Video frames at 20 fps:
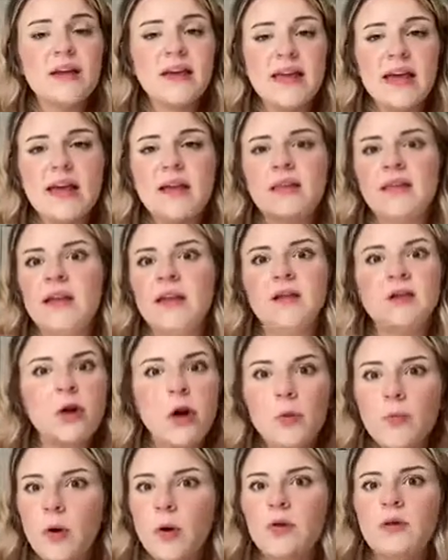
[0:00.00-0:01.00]
again, like
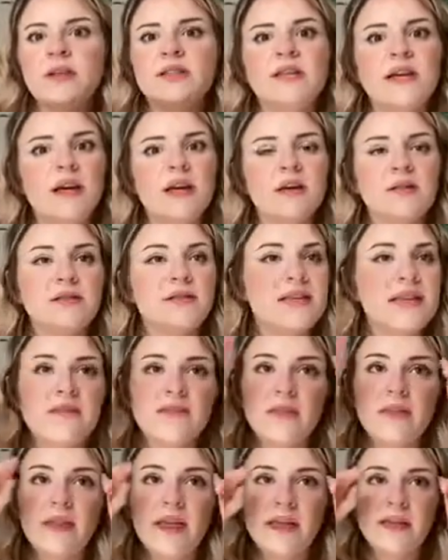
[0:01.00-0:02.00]
no ponytails,
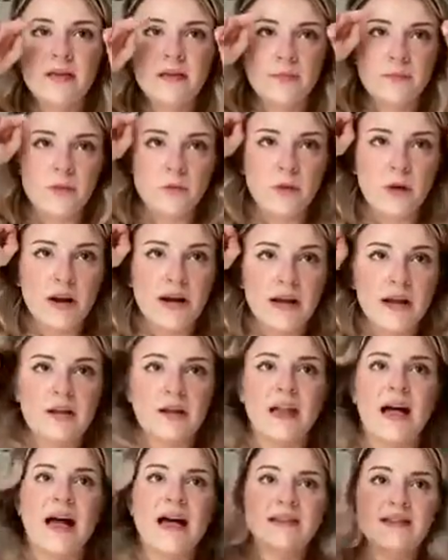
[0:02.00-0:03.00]
even like wearing
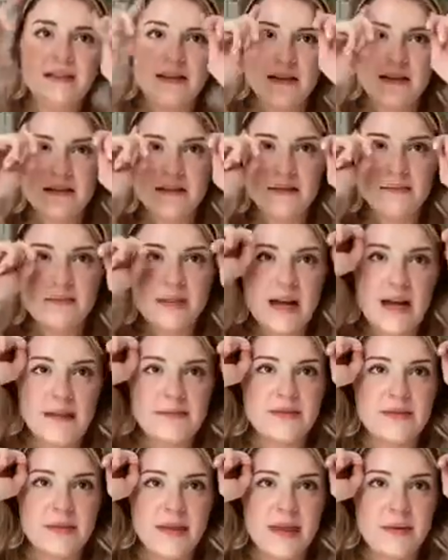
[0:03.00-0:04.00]
glasses,
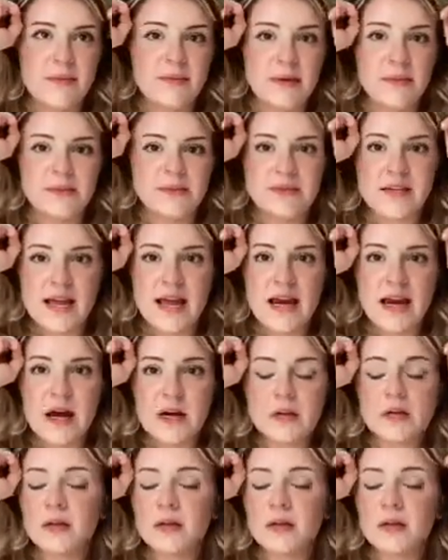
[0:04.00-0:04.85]
sometimes it like bumps the hair out a